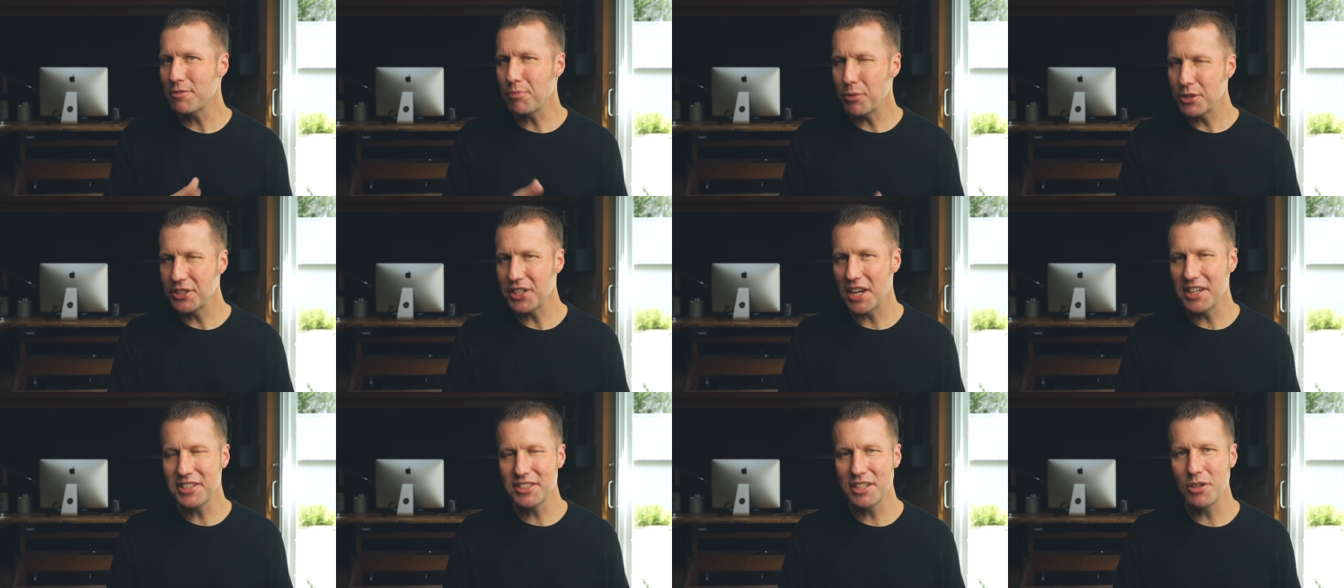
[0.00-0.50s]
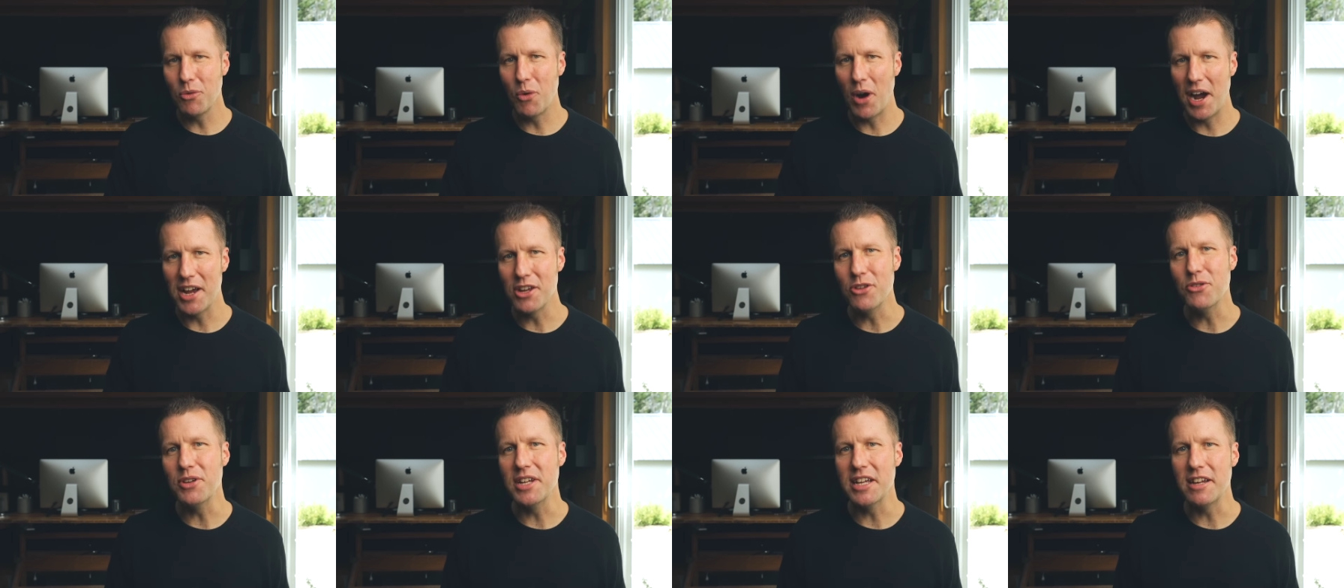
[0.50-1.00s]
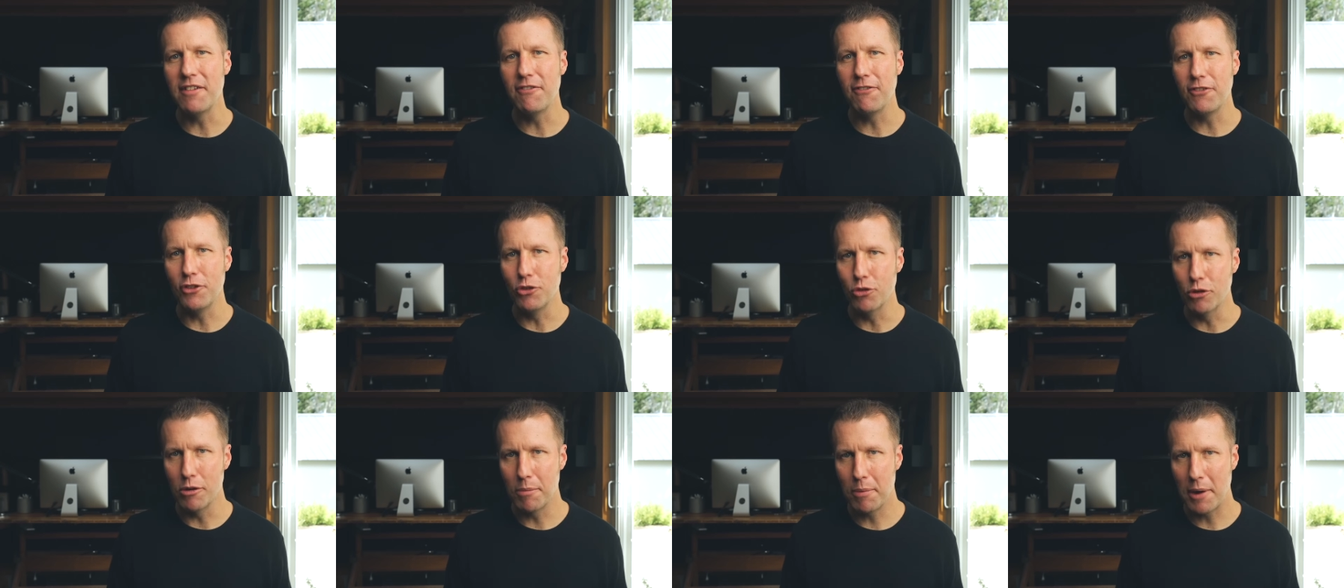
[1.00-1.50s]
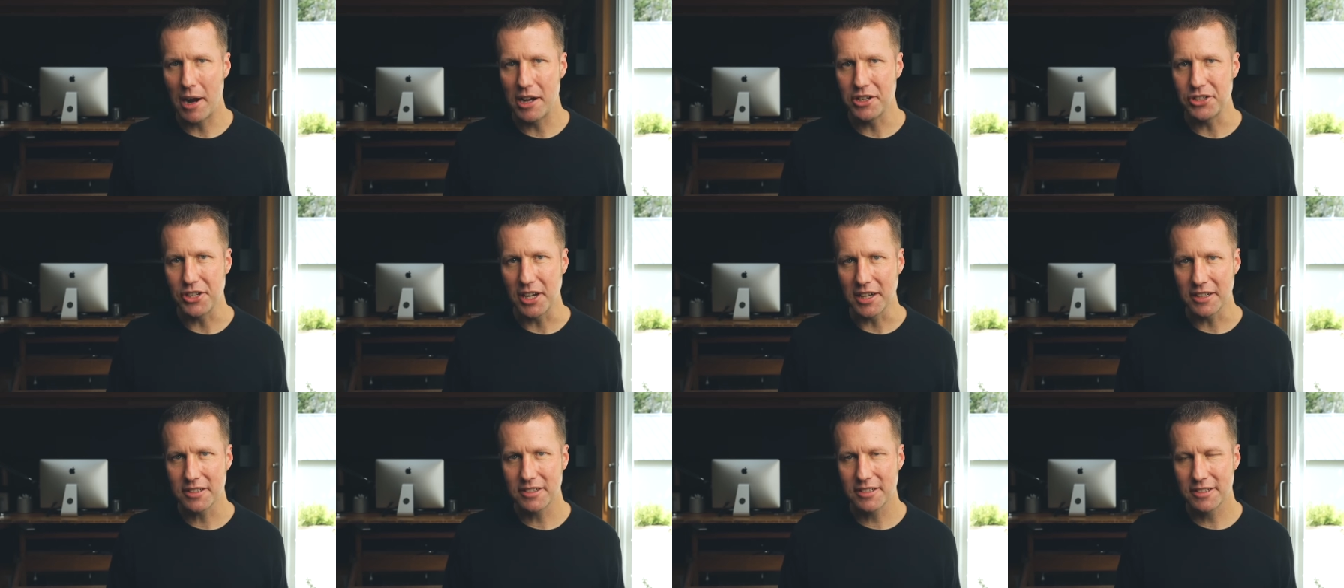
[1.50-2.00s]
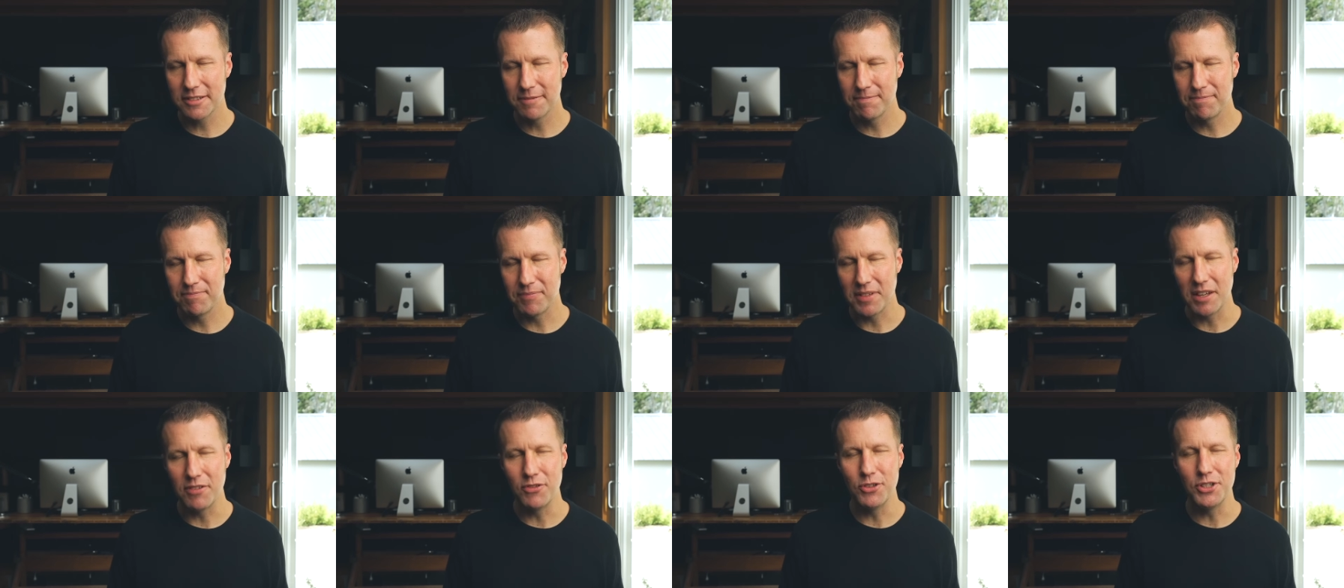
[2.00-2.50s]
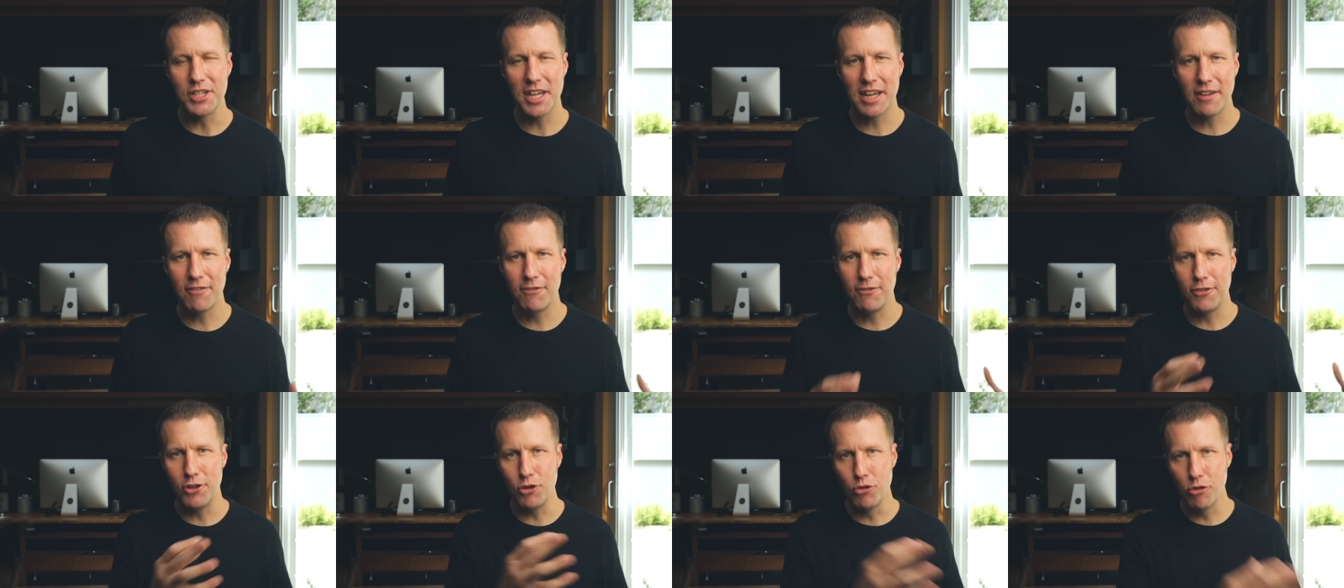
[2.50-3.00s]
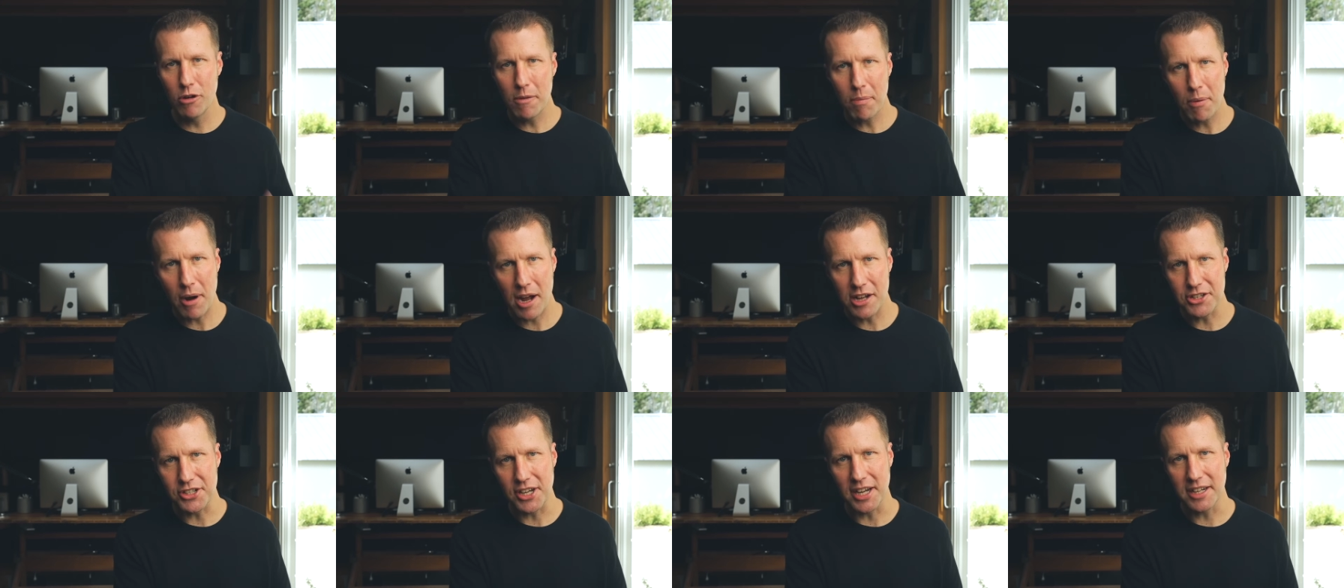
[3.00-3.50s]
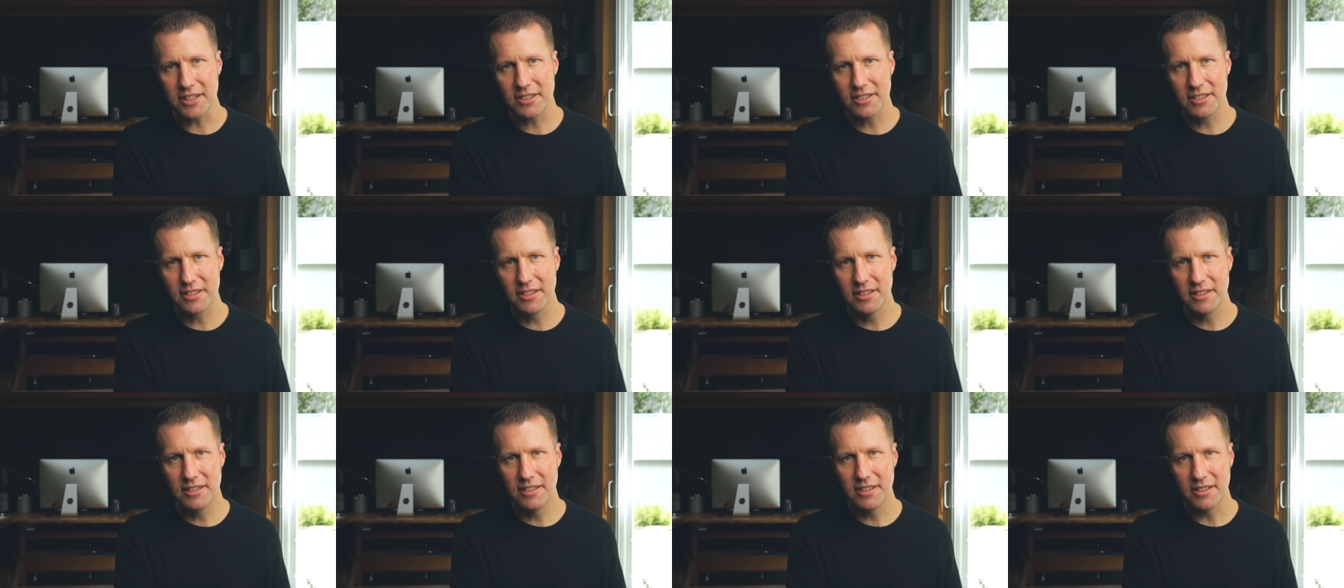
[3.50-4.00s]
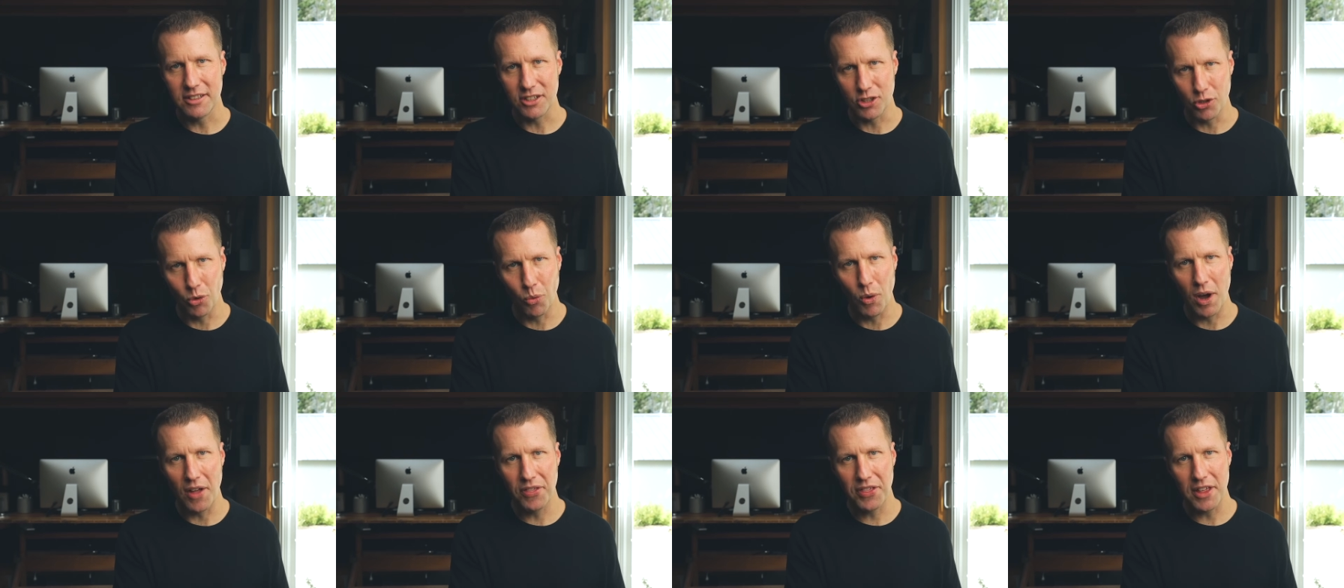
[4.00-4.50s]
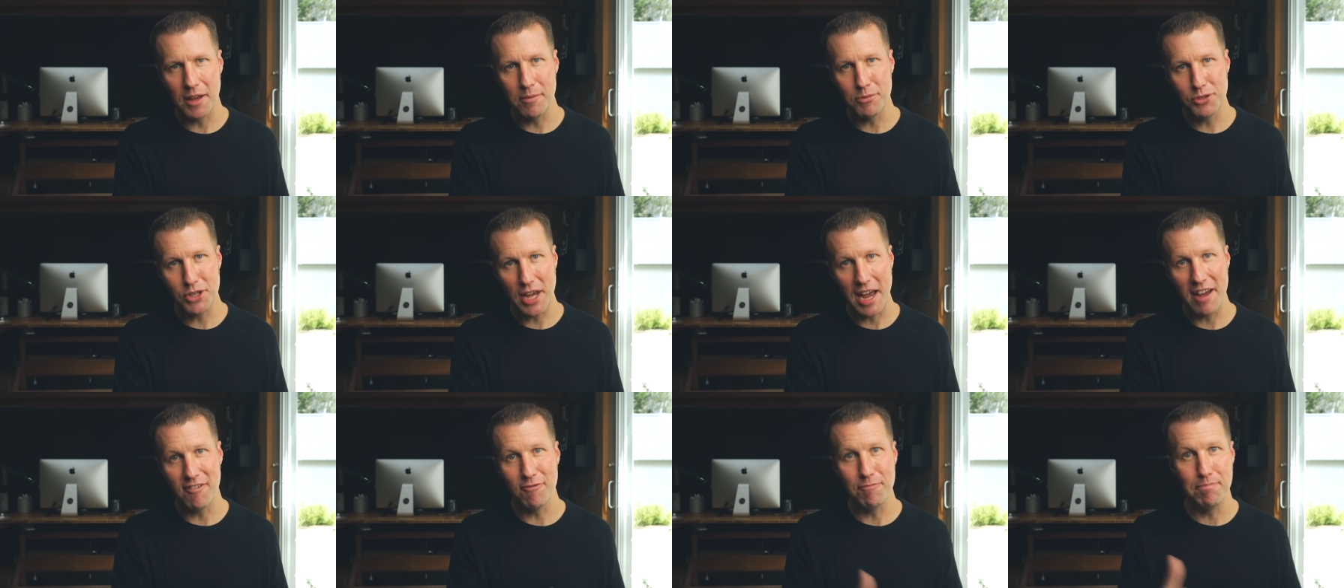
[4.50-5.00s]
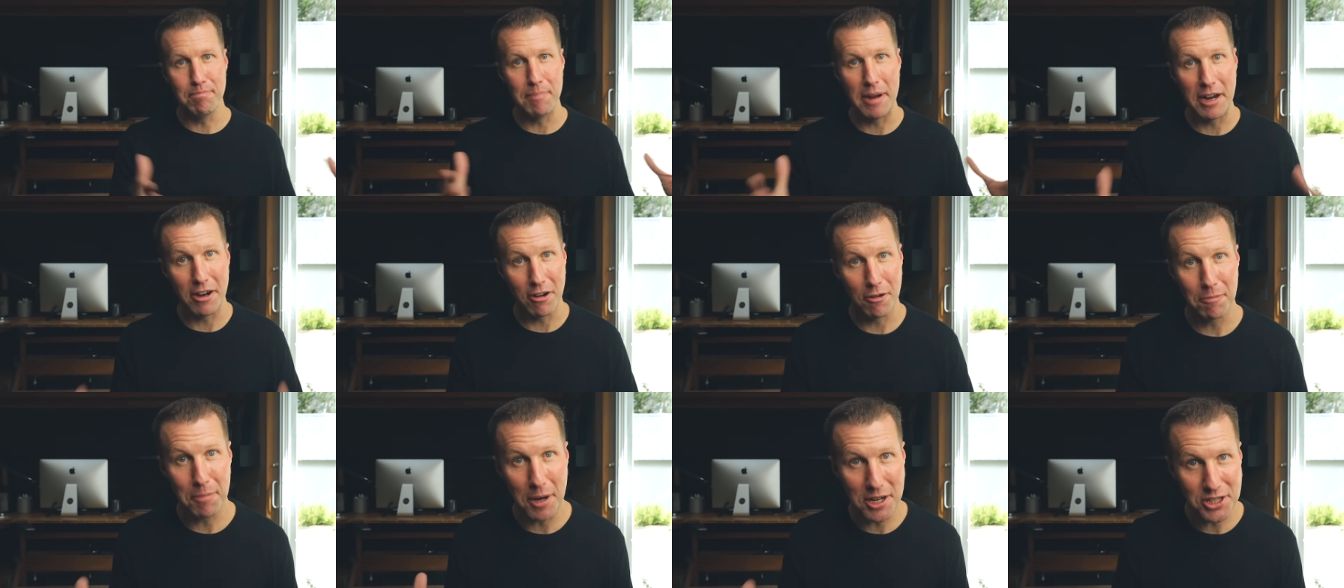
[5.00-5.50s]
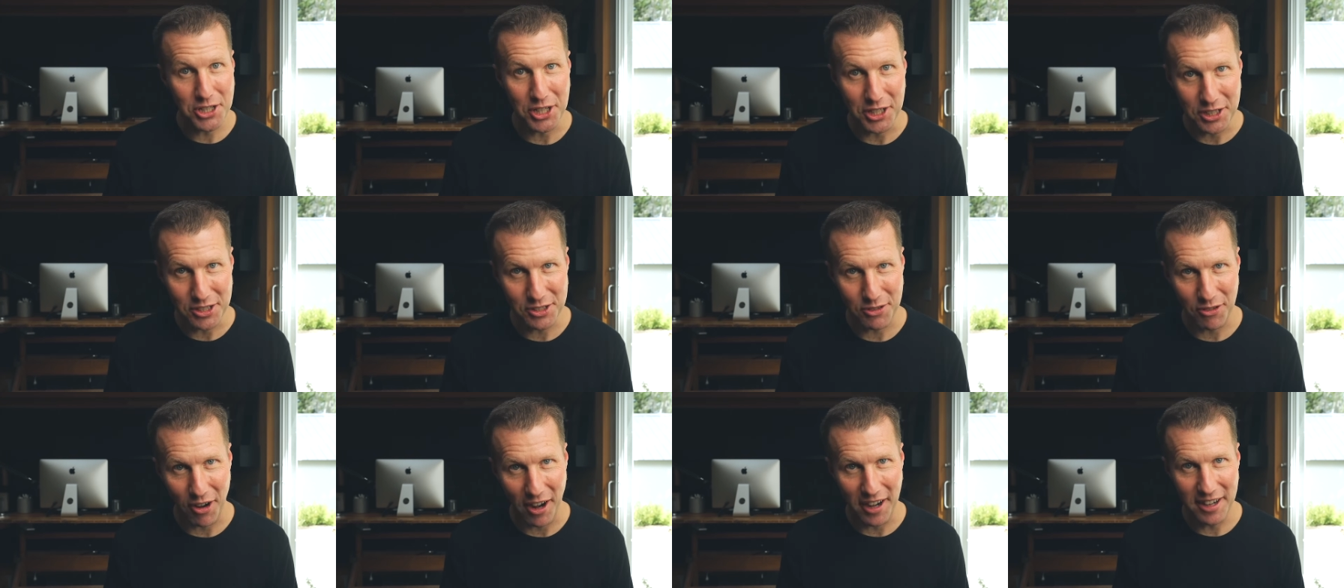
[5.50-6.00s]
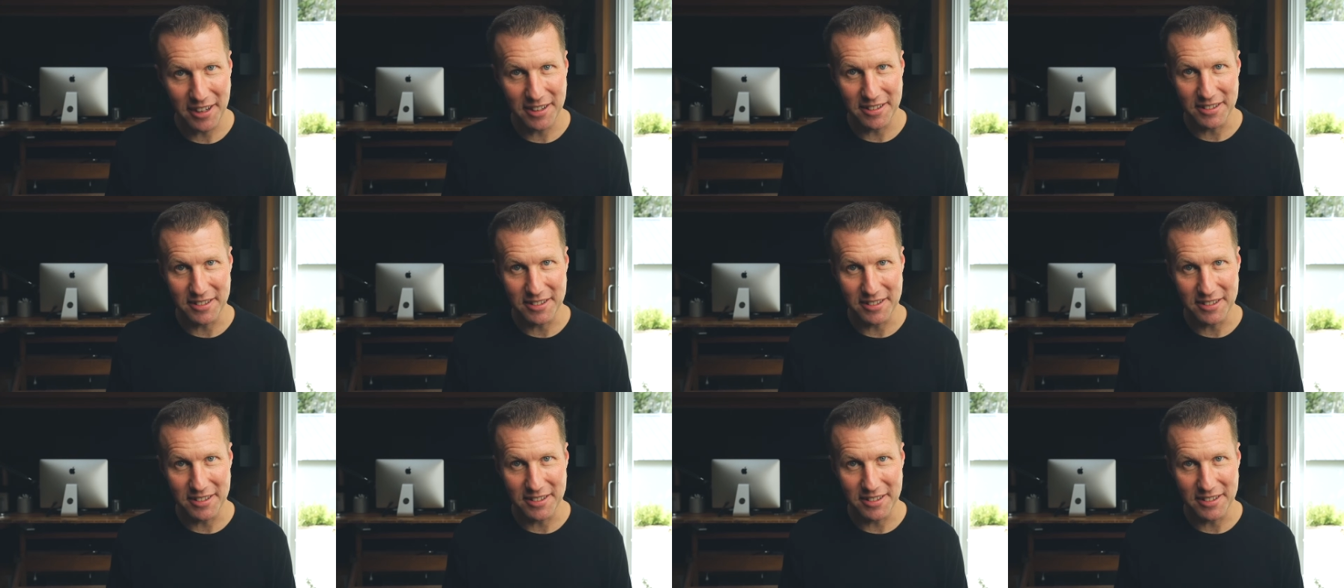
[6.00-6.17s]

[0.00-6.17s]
precisely why you need fewer projects if you take fewer projects, you'll want them to have bigger budgets, right?